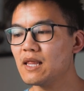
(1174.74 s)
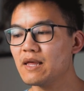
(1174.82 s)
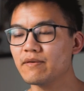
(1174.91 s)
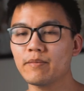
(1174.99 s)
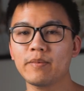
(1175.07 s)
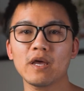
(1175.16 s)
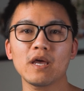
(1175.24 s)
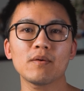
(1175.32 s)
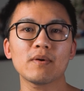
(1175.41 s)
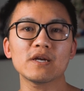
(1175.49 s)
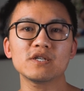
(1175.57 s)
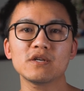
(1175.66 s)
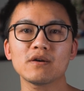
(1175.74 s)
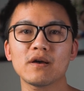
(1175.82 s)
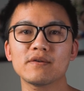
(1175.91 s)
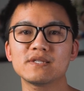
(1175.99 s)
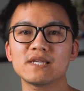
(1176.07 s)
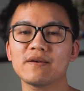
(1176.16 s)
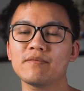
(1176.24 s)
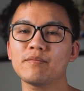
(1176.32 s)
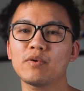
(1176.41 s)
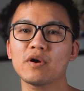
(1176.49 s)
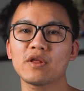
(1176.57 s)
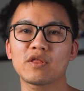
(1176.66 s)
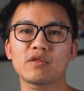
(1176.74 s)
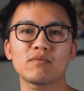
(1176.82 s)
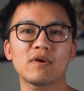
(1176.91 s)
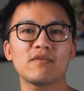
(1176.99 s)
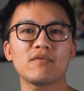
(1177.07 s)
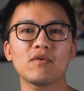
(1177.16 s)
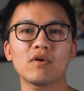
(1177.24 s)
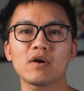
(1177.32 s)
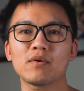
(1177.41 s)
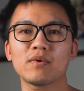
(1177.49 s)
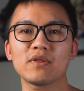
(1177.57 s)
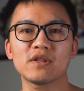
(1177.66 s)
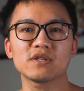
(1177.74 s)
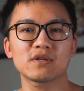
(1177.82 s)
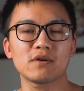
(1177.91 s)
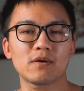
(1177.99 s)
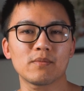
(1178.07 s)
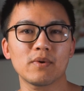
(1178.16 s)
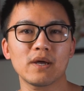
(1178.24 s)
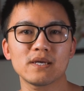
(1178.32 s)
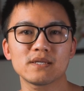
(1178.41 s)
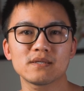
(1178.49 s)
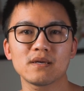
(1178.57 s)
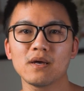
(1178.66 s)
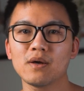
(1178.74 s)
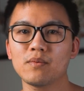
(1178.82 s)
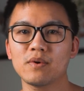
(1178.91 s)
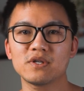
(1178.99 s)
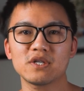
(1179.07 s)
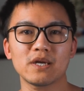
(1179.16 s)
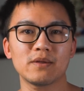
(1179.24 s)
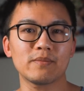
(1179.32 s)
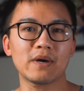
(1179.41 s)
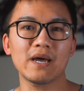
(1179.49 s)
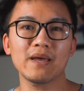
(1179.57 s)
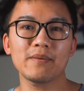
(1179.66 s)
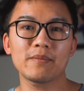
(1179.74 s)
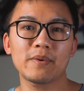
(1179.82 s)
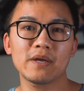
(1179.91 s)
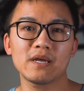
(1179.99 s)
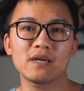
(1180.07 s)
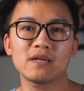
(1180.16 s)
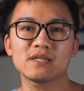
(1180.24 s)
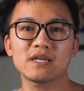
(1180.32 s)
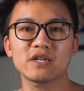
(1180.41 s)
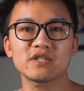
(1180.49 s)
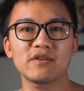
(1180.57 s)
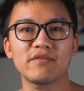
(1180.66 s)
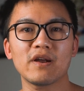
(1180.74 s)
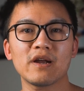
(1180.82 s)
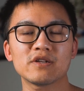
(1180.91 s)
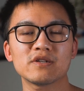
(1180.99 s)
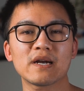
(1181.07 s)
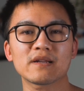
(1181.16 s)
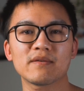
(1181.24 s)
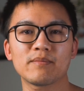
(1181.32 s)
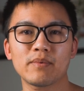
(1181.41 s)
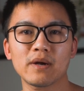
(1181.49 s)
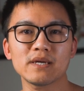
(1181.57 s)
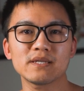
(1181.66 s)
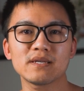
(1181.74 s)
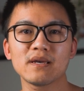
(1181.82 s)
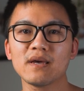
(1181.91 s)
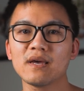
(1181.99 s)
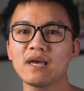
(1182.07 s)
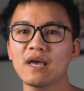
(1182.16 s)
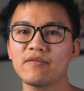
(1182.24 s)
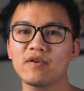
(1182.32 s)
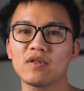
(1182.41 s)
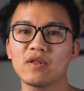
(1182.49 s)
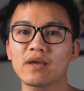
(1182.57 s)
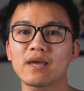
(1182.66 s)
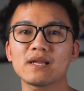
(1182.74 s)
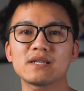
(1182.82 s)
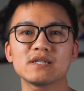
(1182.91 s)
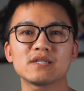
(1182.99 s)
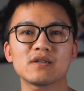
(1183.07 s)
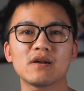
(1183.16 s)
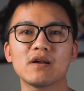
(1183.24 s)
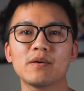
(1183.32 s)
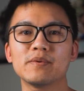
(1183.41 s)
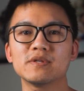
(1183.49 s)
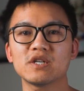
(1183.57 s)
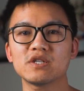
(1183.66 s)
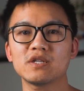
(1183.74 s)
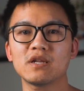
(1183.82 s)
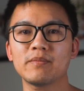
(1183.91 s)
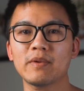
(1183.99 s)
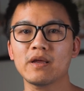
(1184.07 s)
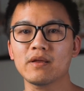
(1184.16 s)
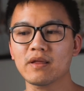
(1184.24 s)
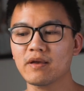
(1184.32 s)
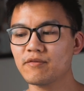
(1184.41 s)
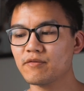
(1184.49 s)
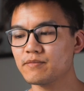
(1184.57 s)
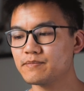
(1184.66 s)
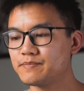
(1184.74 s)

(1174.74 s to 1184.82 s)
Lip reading: They have a PE ratio of 7.34 with this current price, which in my opinion is actually a very attractive price if you're looking to start a position in Manulife.